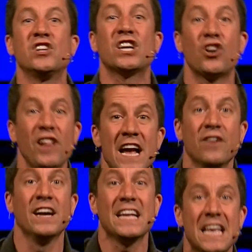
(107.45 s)

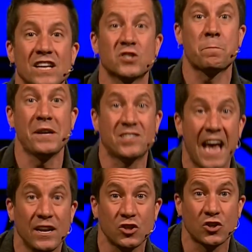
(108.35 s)
declaring his
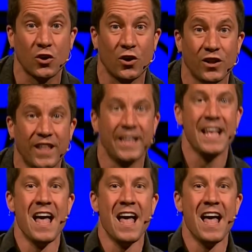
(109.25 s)
potential.